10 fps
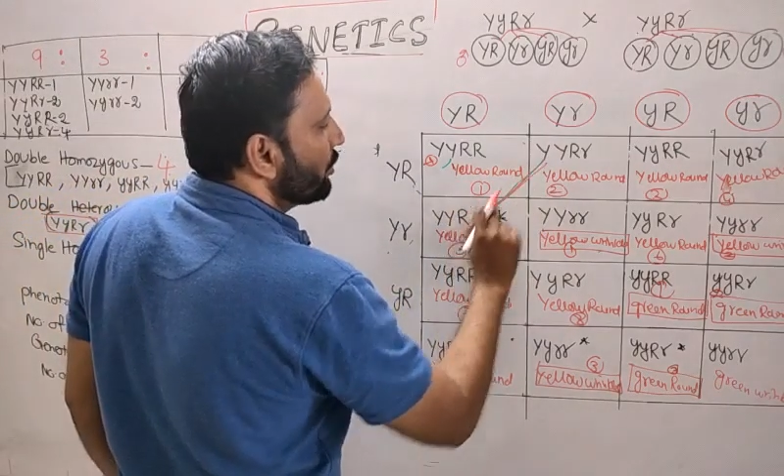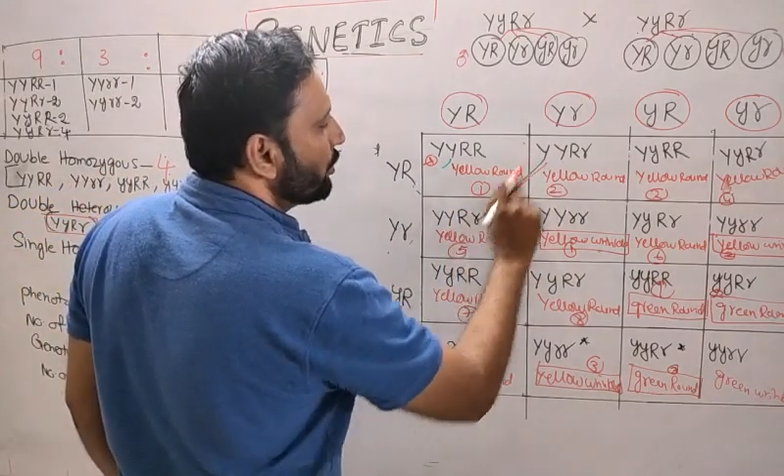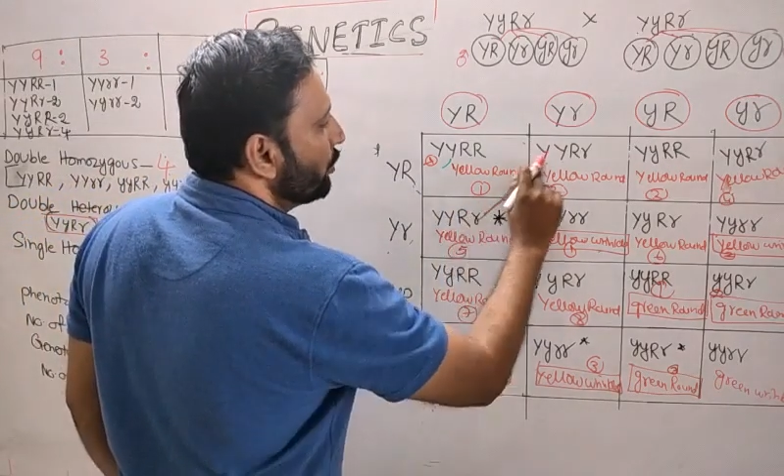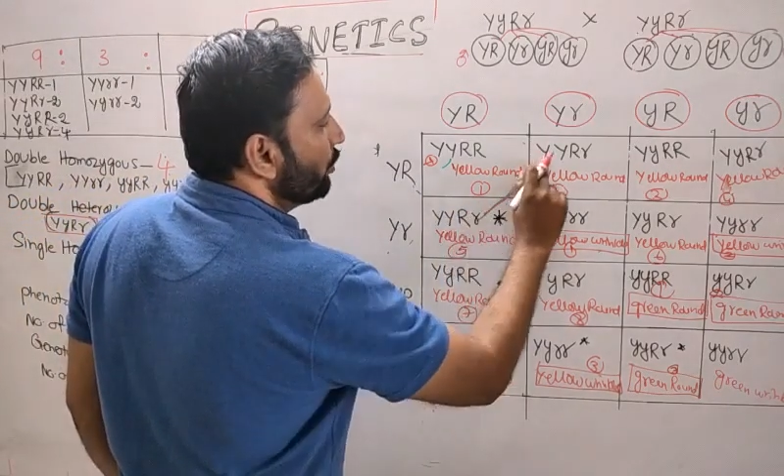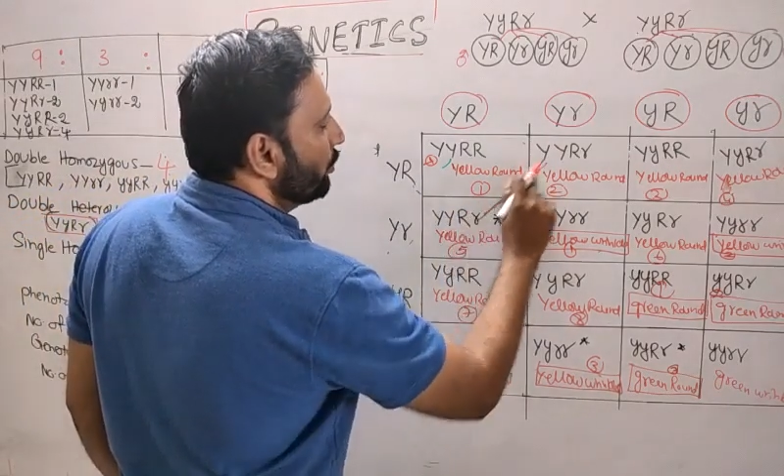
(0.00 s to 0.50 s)

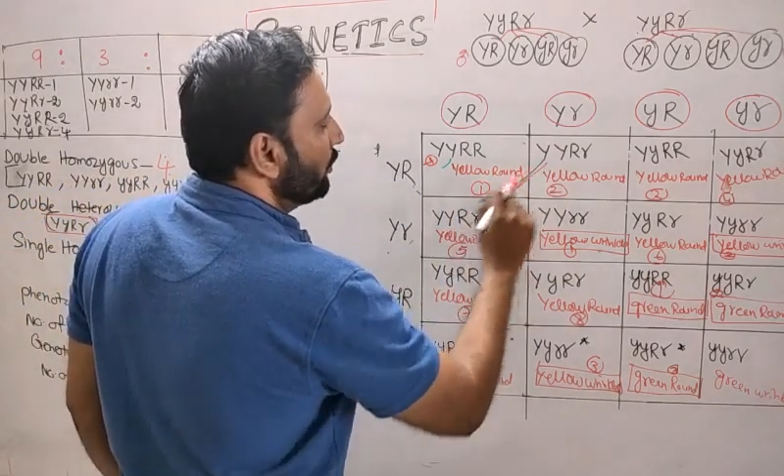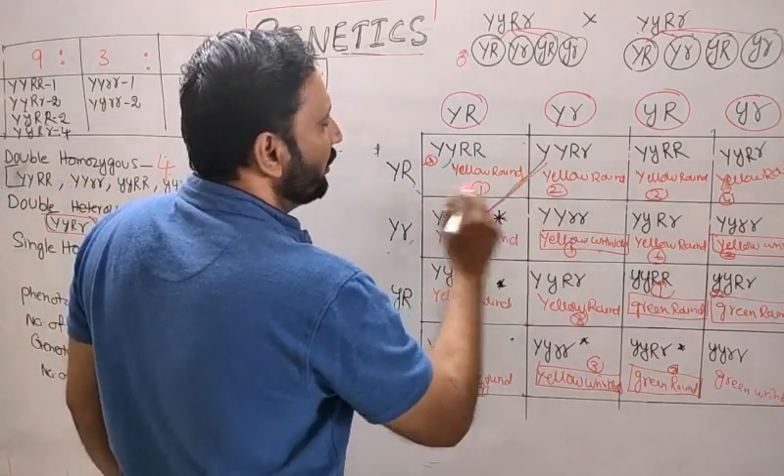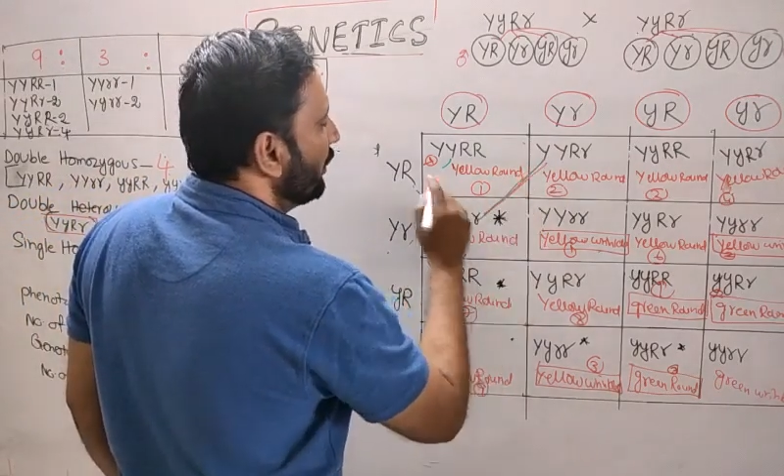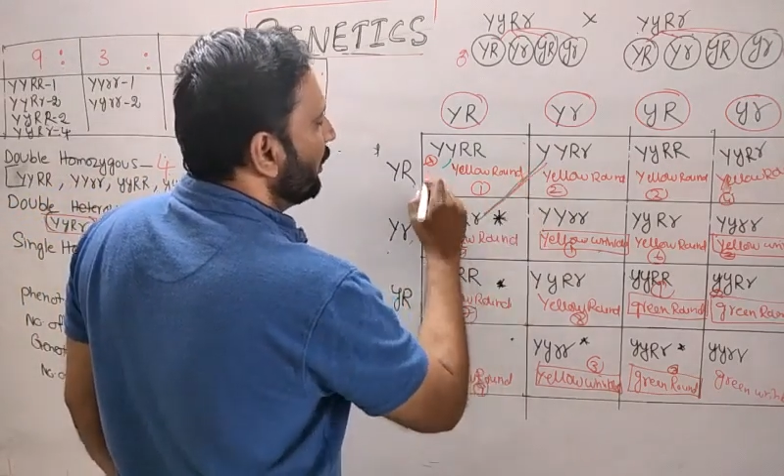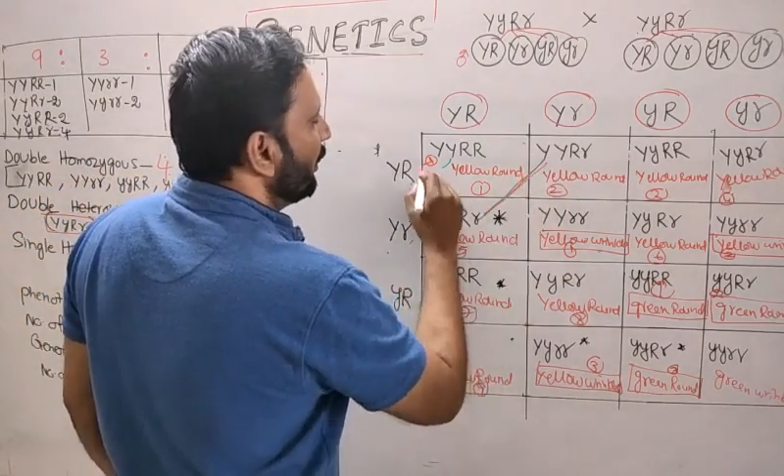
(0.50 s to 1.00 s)
2.
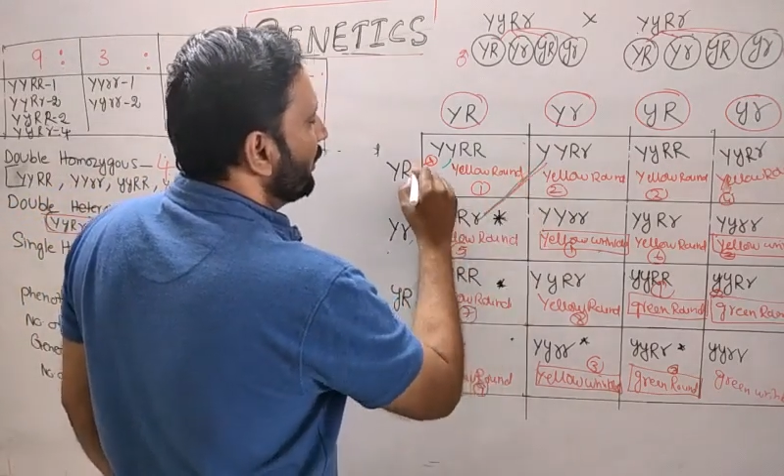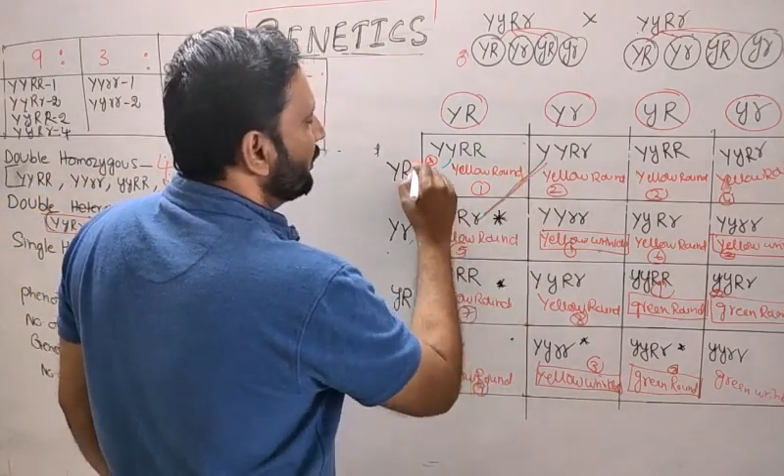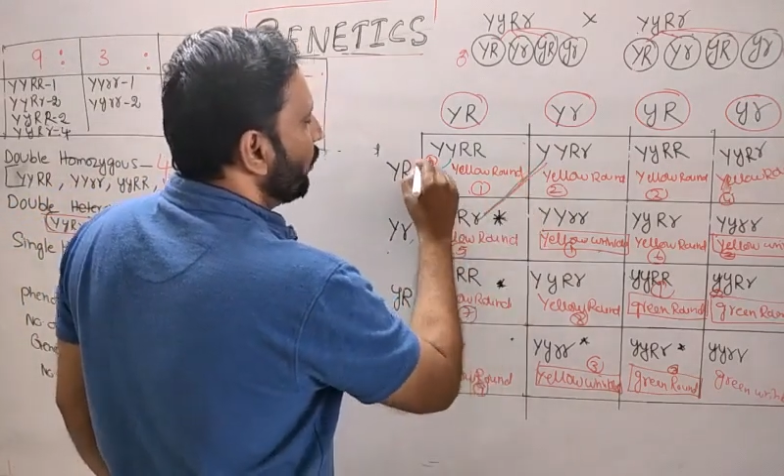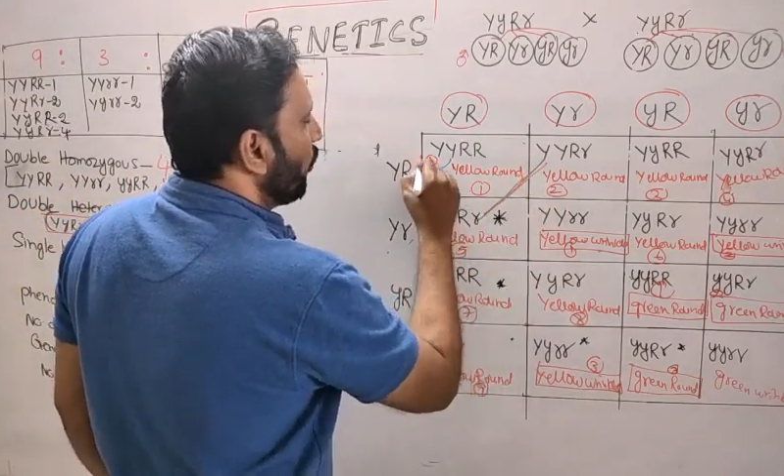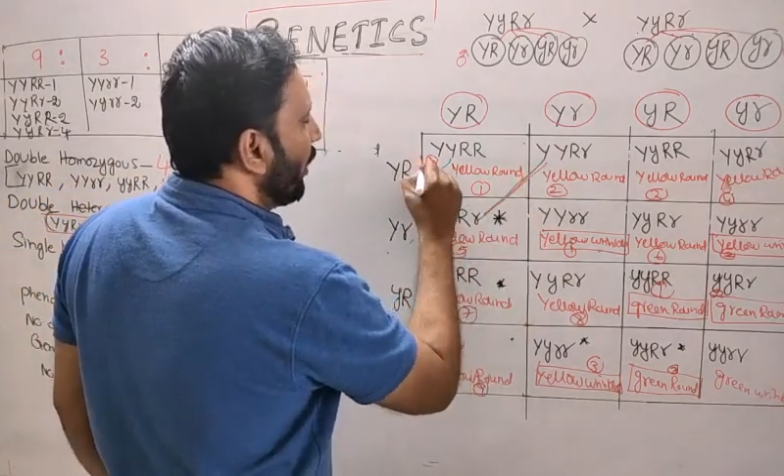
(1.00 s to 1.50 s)

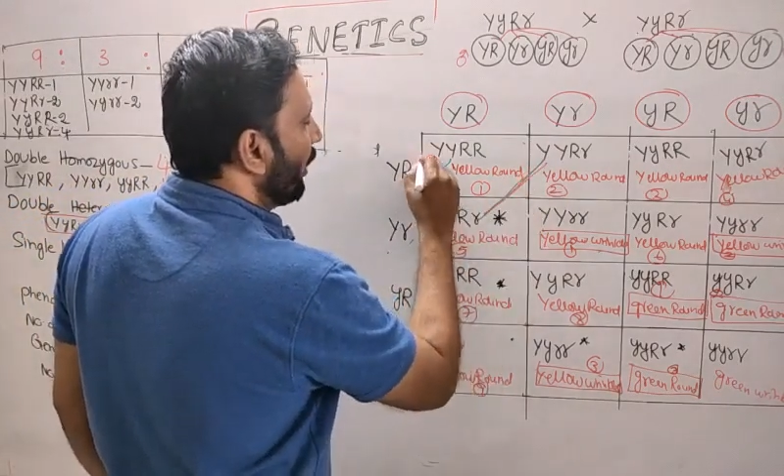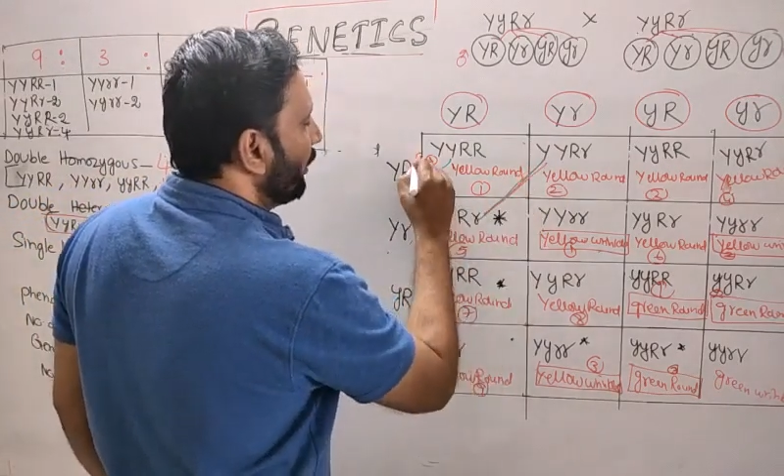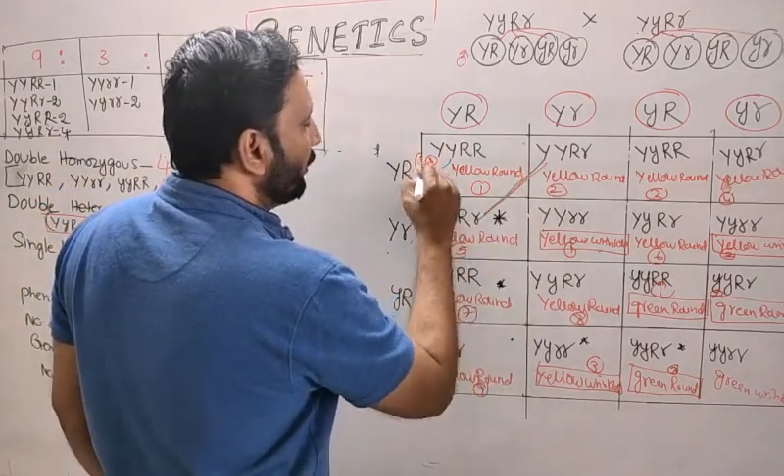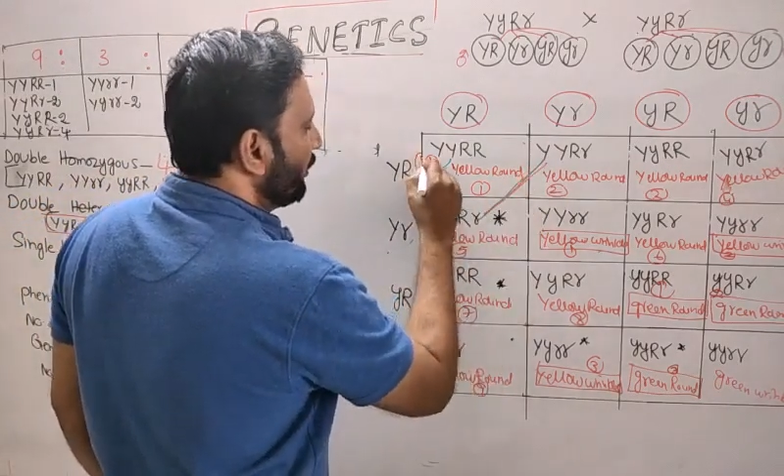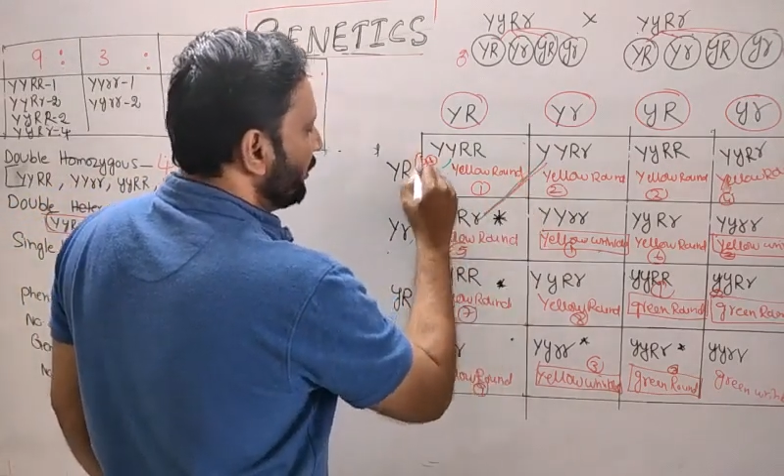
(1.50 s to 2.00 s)
This is
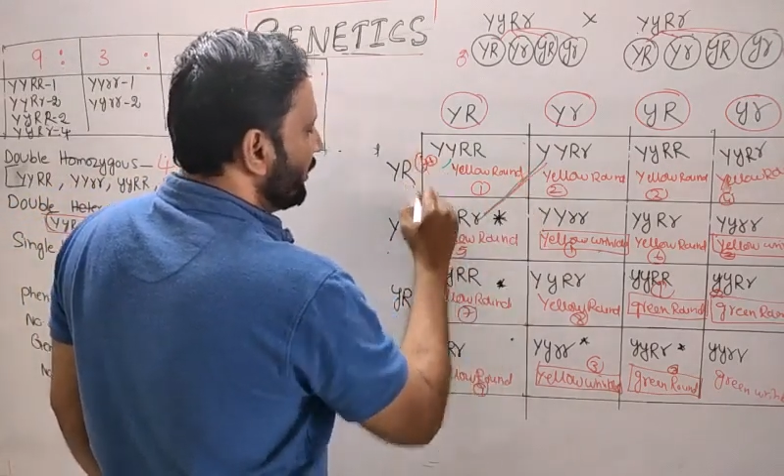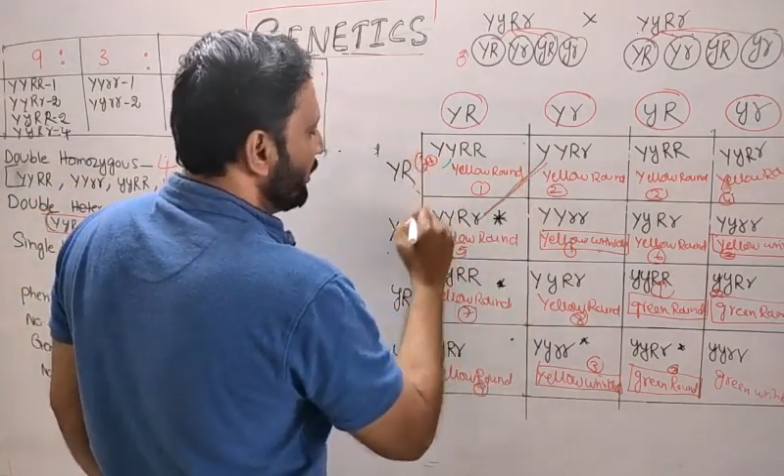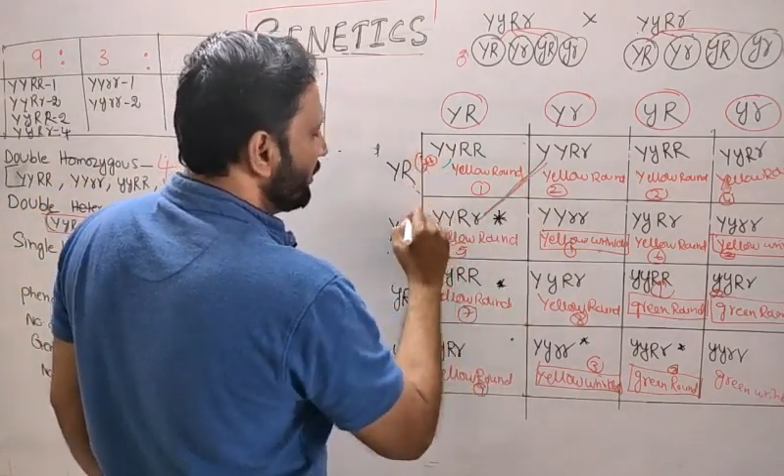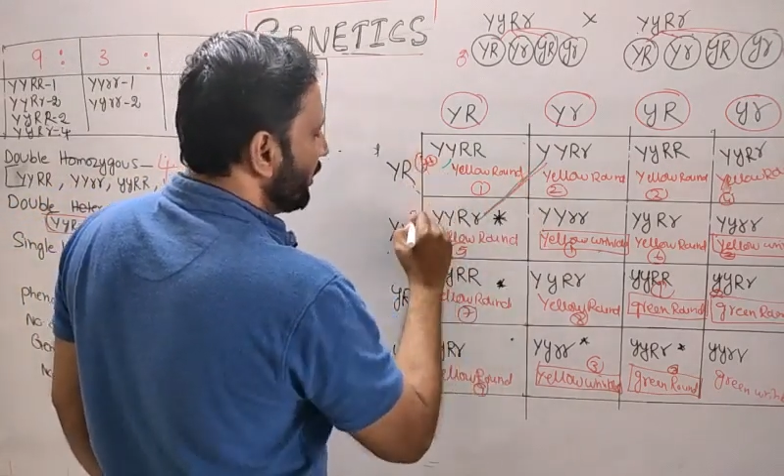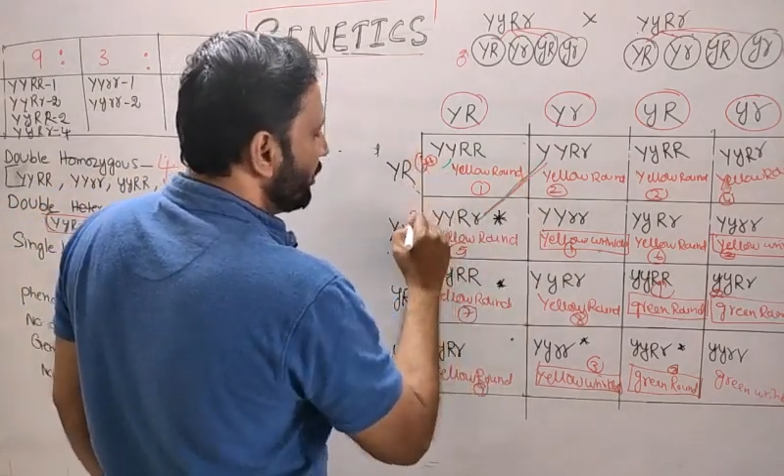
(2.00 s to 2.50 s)
1. This
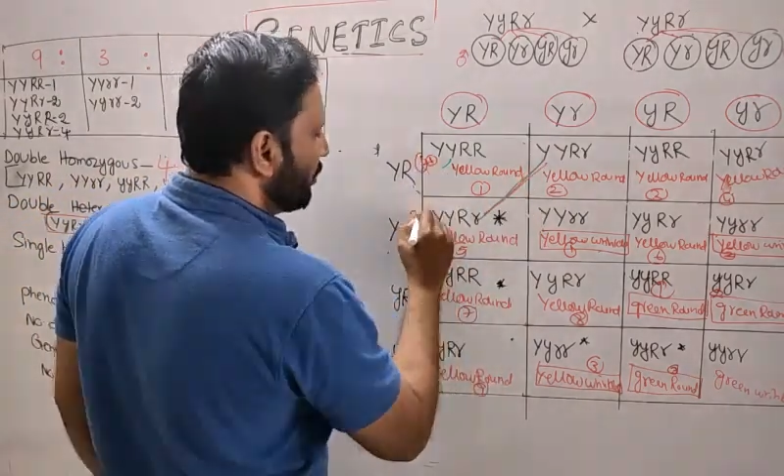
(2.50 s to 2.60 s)
is